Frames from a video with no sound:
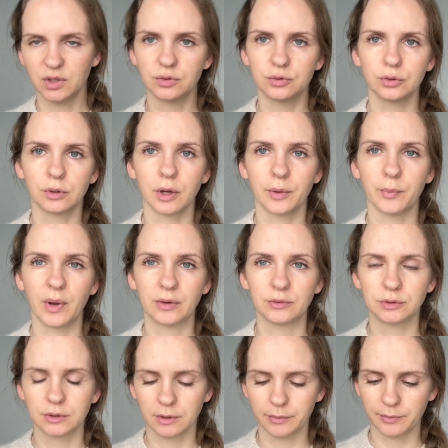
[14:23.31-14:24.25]
Took
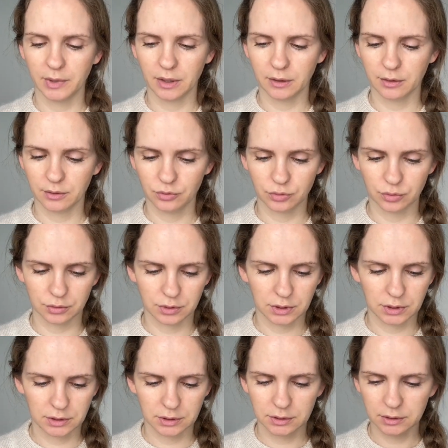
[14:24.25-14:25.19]
about a month to
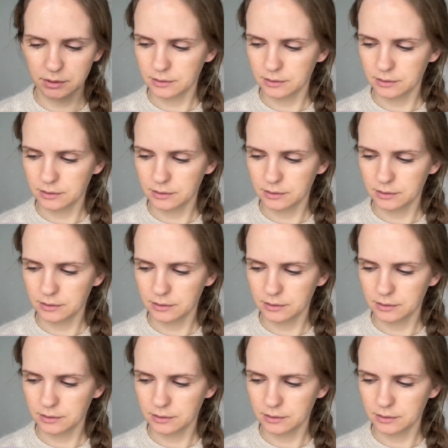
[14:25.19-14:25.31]
knit it.